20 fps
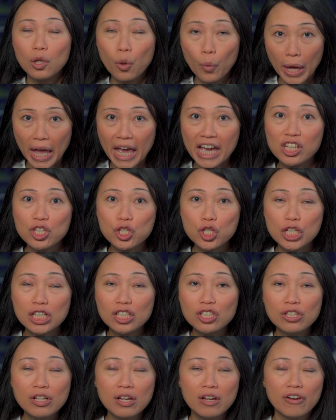
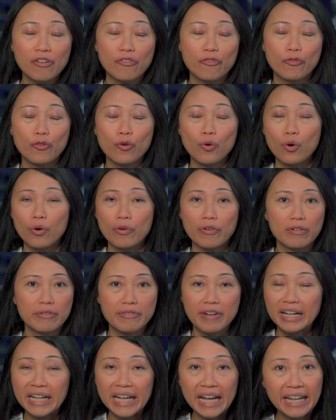location for
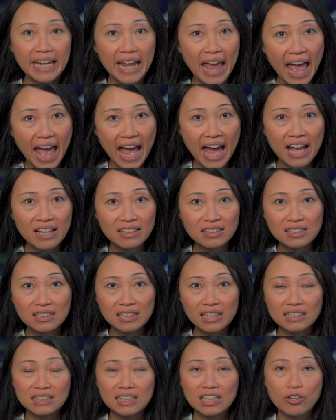running an
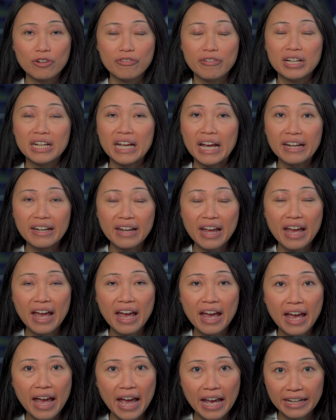ads, let's say you're running an
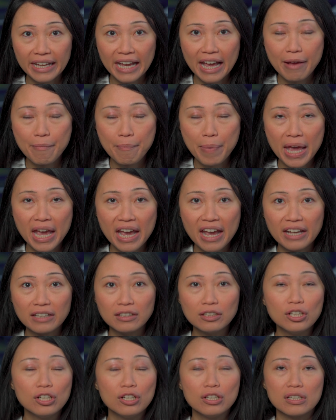ad campaign,